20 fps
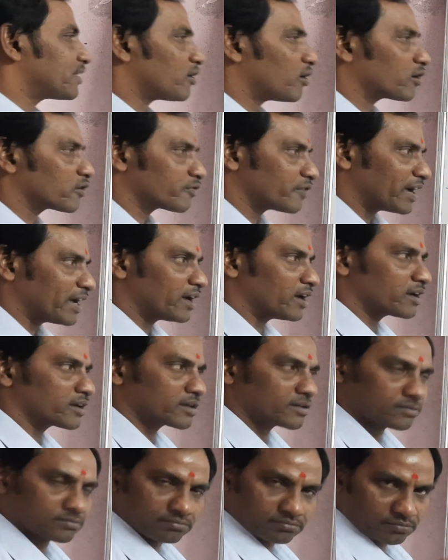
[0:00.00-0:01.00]
or
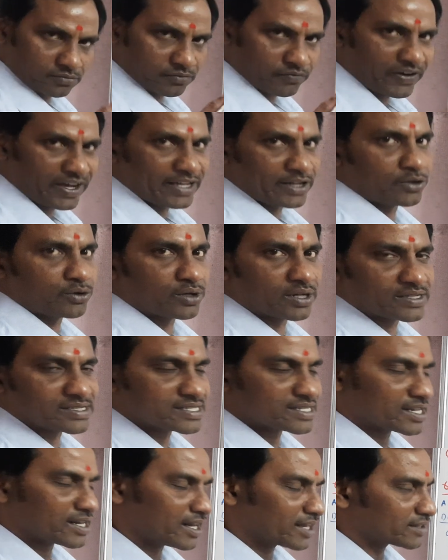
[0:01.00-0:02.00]
wire you can
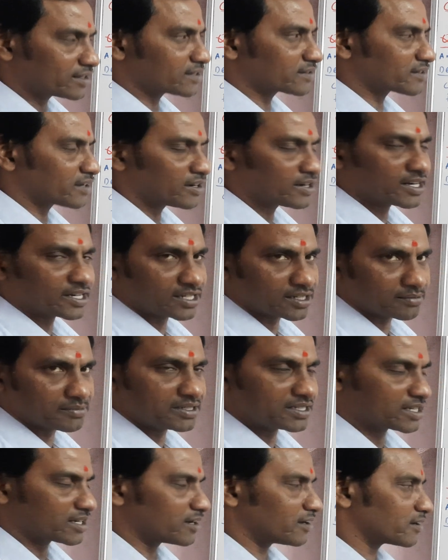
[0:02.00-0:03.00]
say like this, conducting
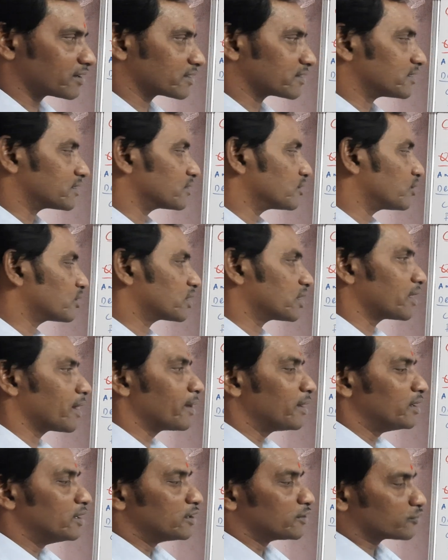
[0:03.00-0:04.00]
material, like that, okay.
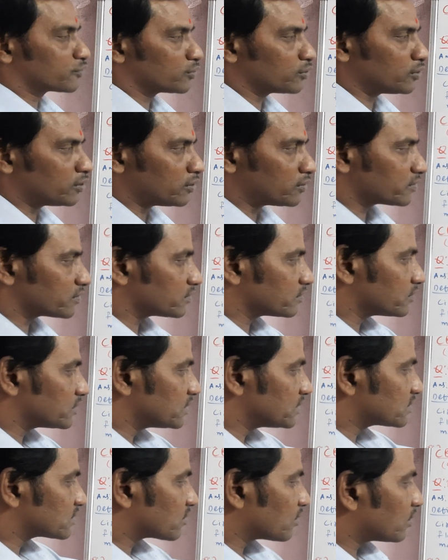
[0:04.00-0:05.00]
So
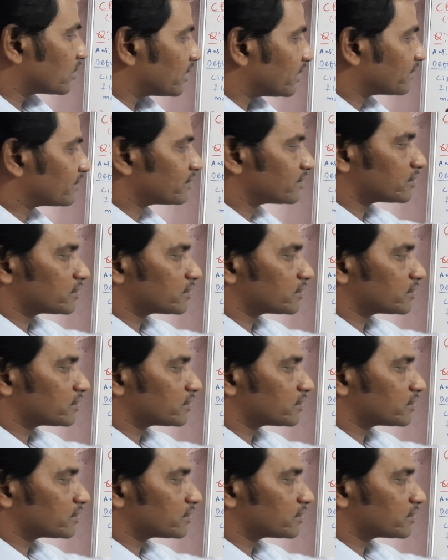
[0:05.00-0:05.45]
is called as